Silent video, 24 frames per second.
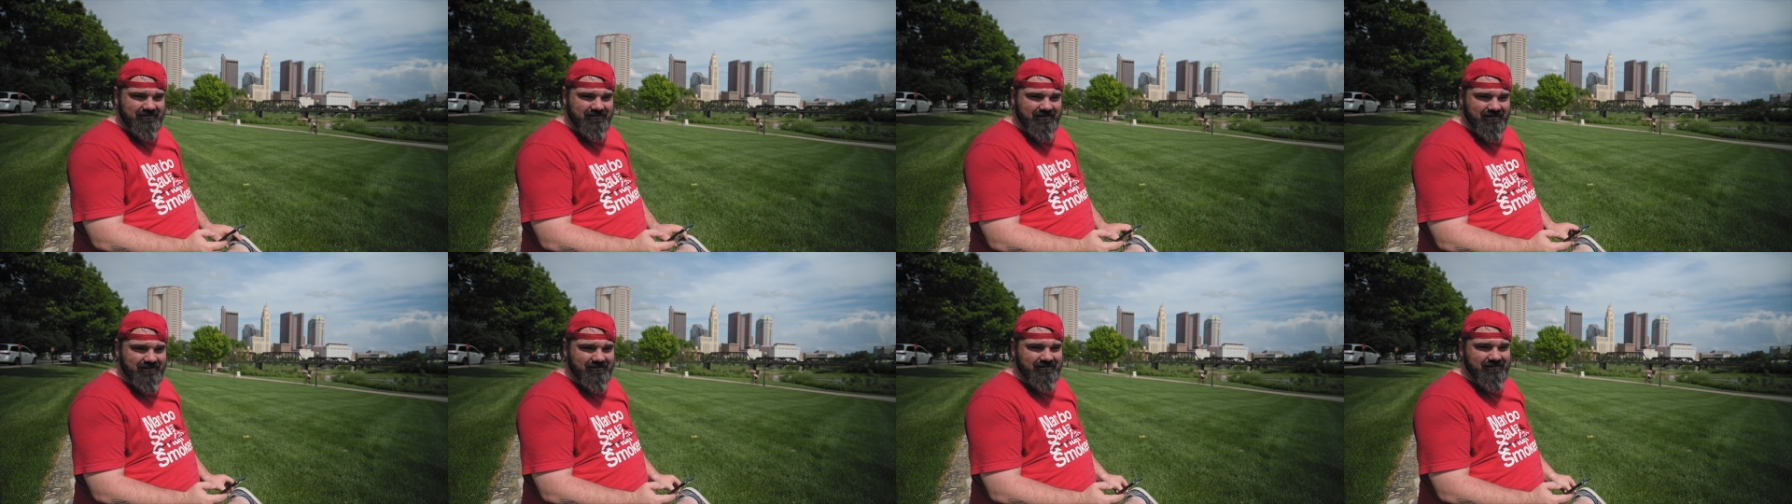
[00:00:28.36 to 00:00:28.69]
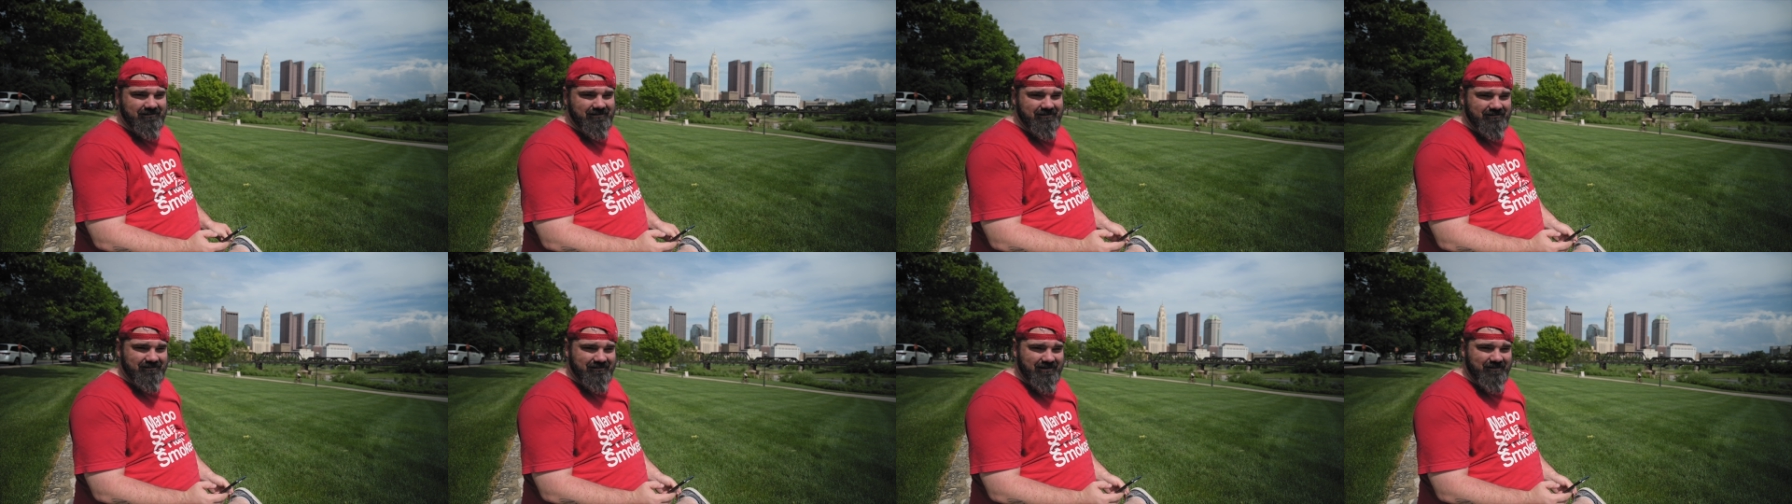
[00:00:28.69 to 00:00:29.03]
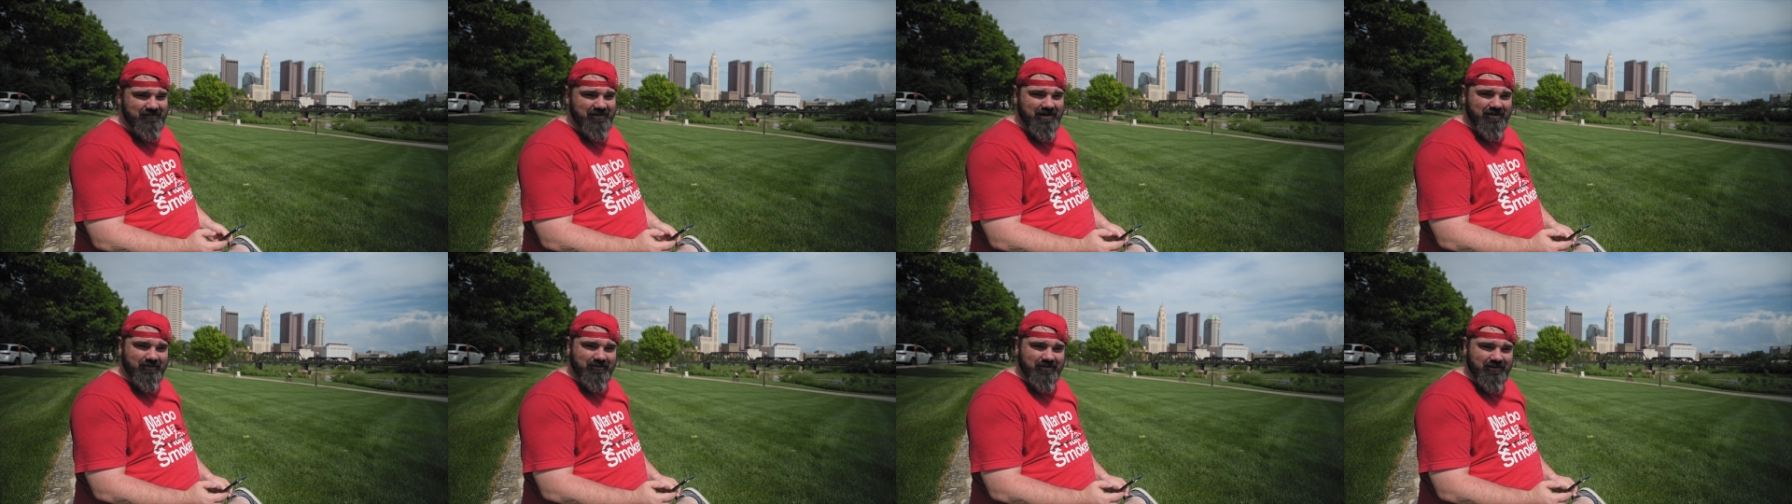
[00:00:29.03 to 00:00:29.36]
Disney's
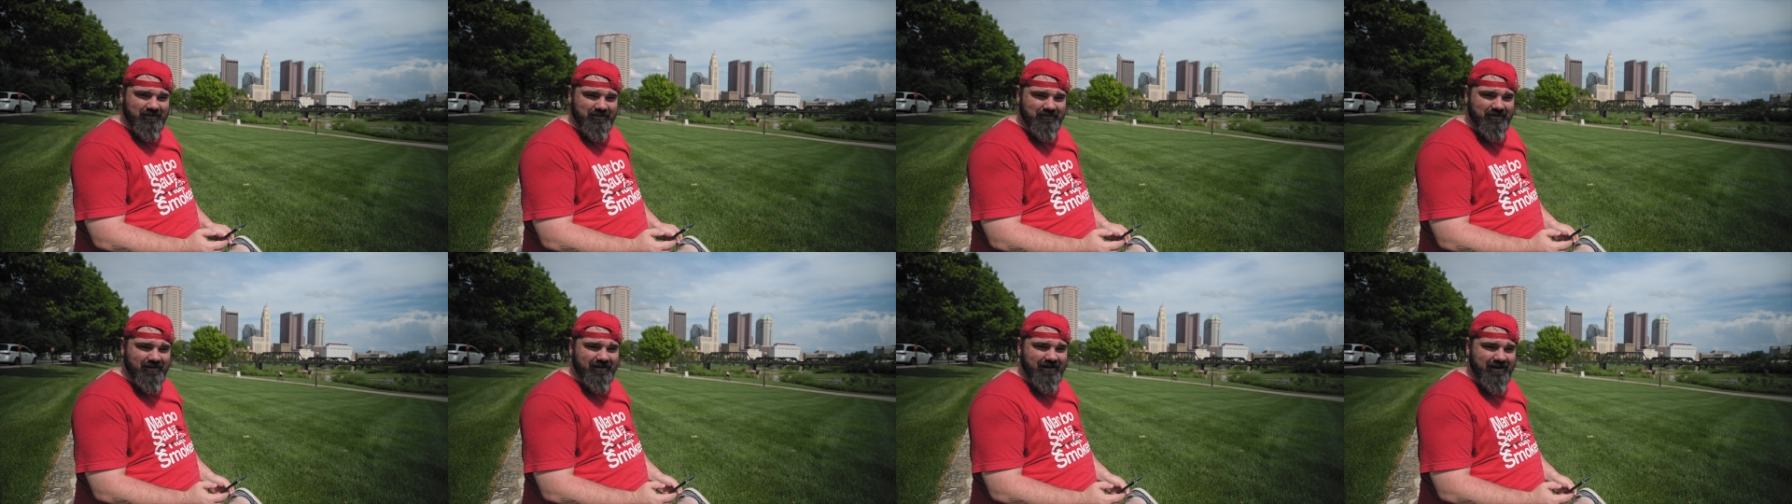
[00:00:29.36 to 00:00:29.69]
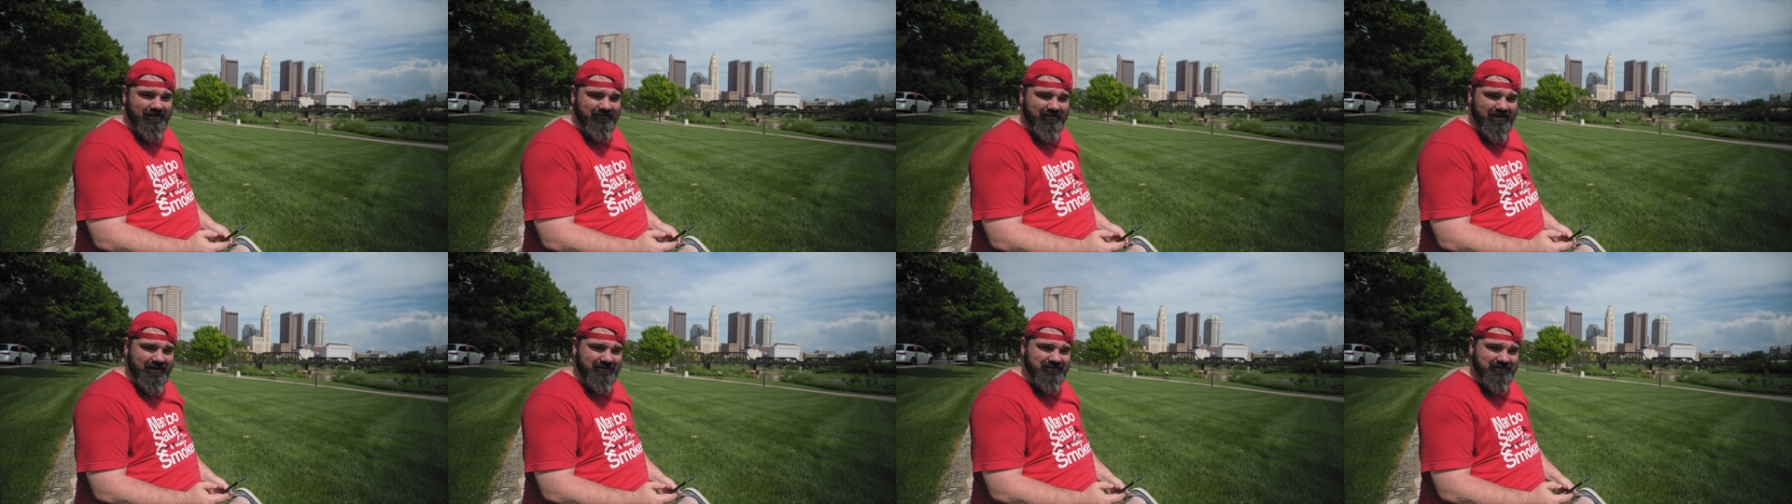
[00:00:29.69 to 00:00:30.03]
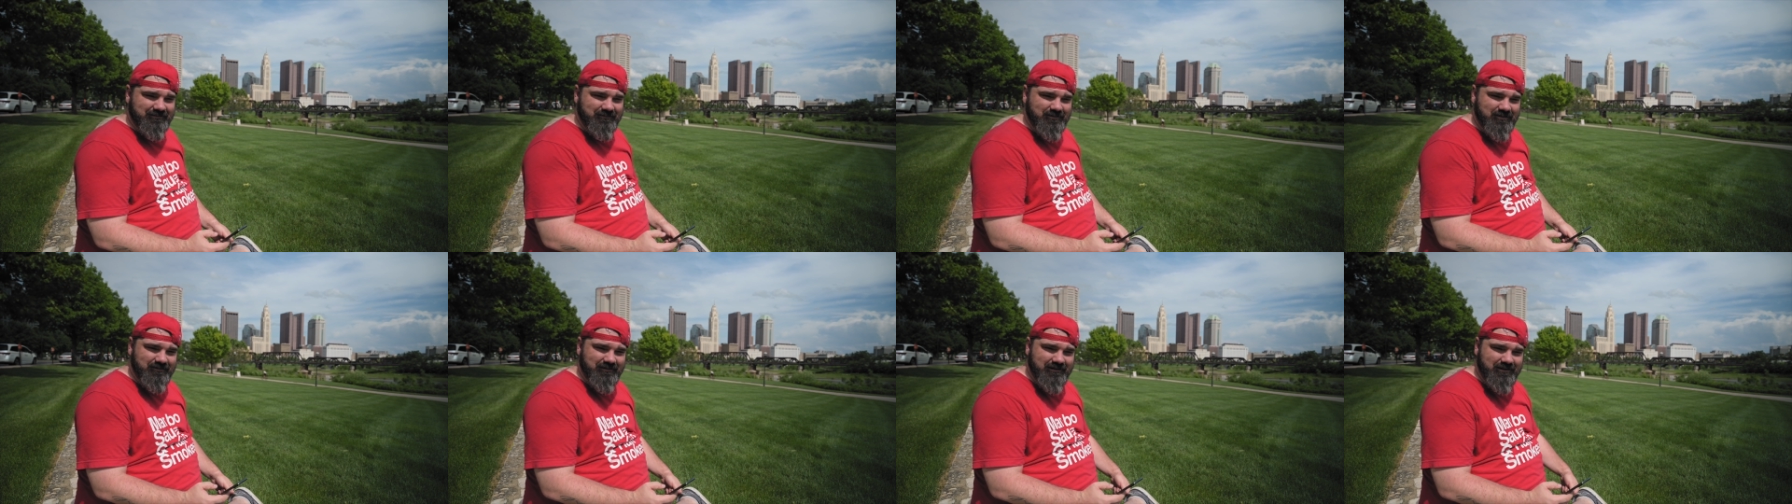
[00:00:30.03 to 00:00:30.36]
coming out with a new live
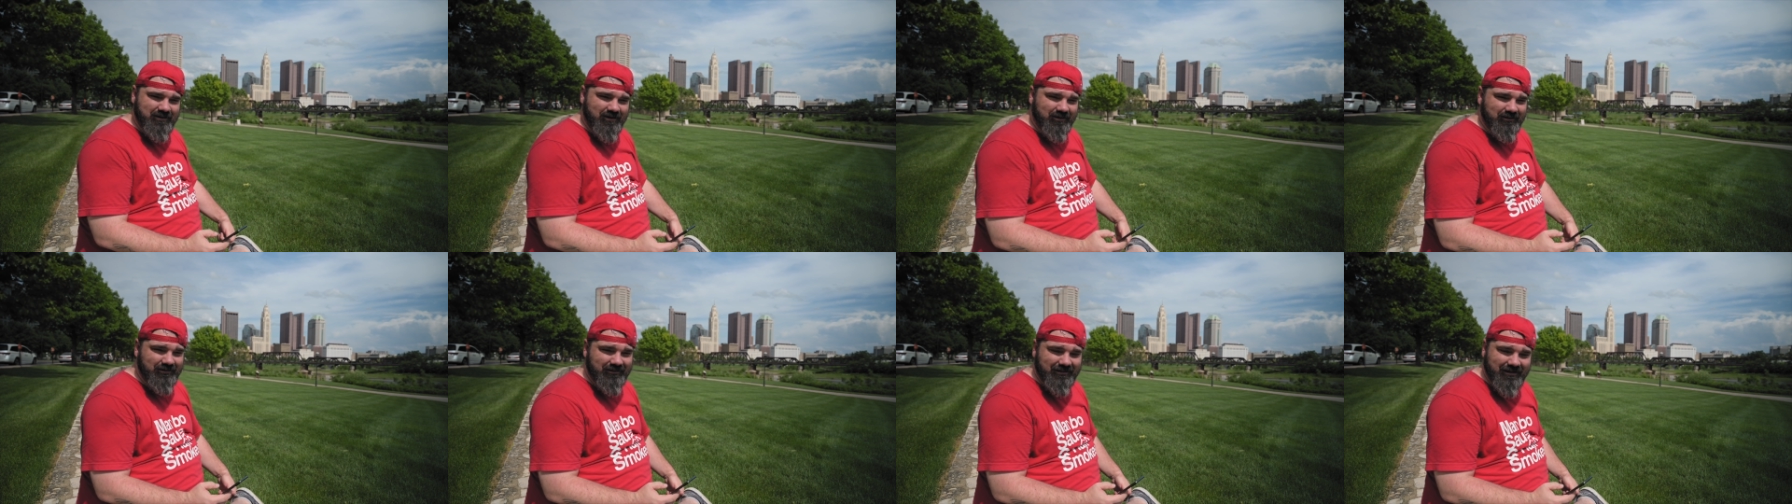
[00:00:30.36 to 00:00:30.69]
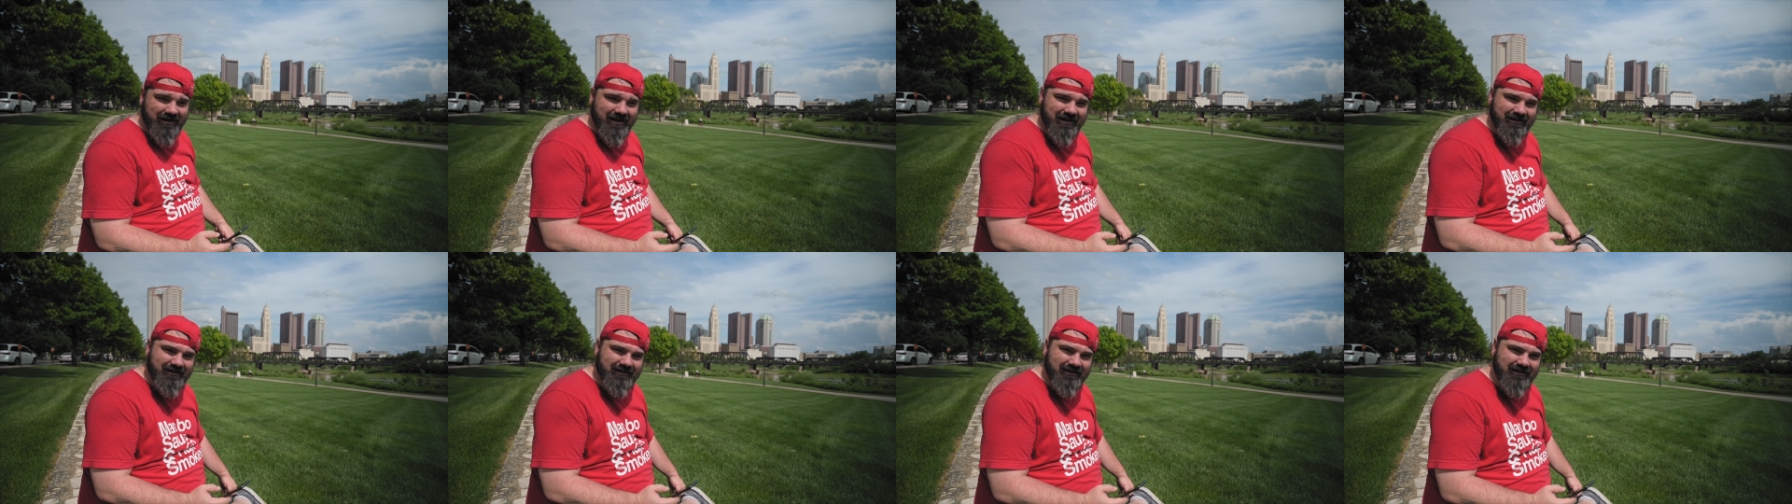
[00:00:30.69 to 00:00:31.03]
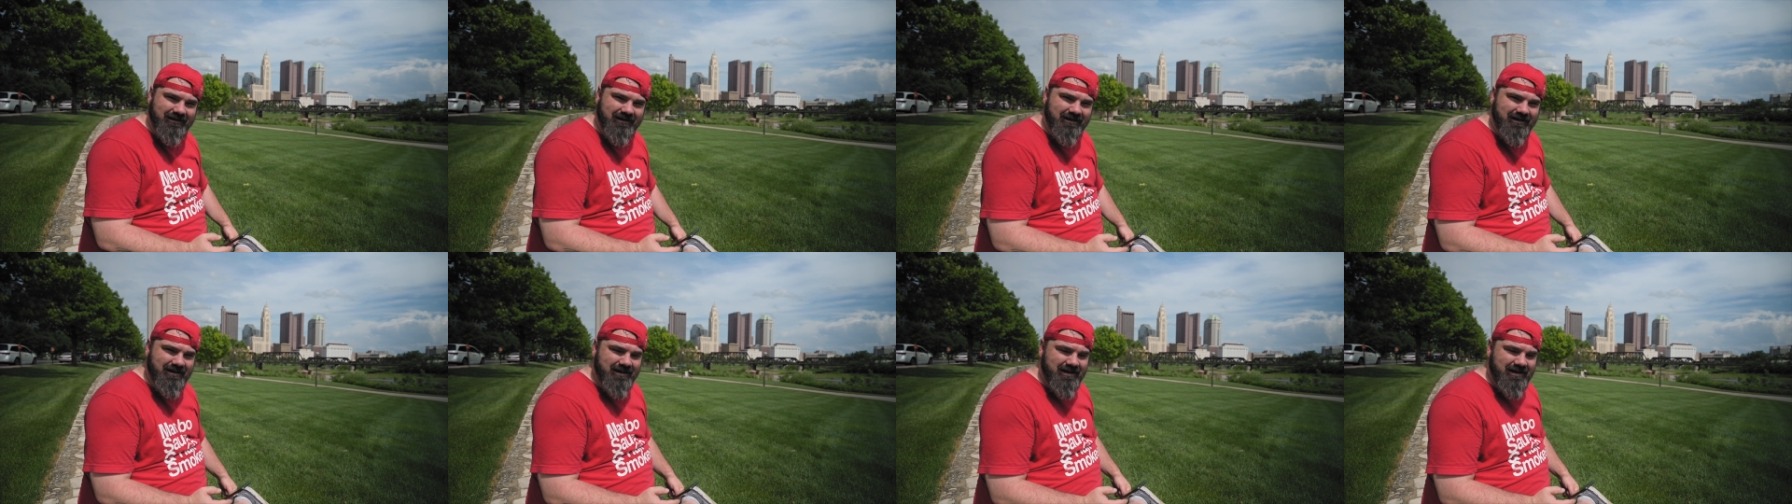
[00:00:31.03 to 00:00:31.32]
action movie called Aladdin.